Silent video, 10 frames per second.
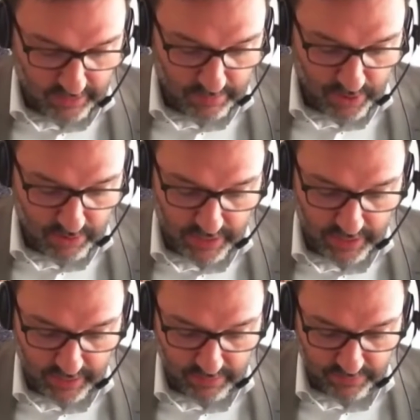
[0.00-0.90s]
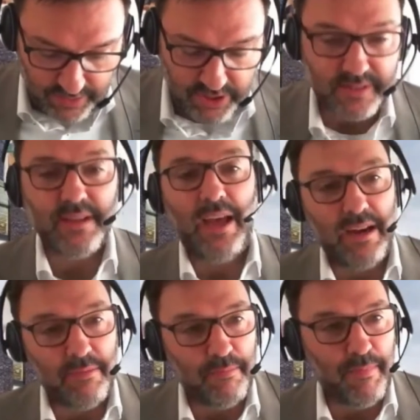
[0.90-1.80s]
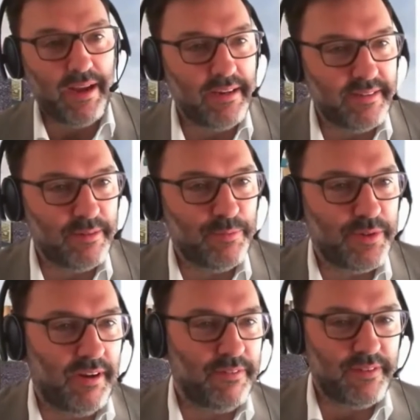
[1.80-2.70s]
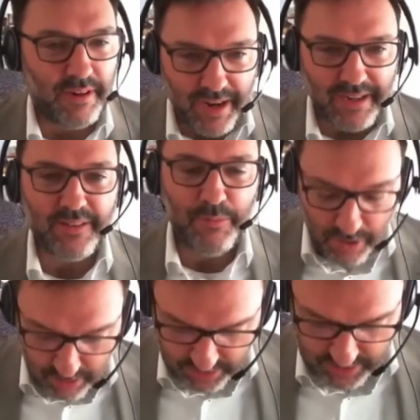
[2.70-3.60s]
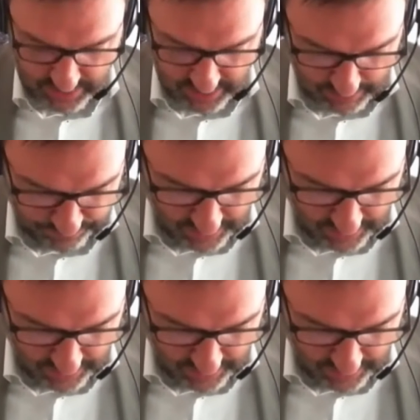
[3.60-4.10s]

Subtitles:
democratic innovations, and mechanisms of direct democracy.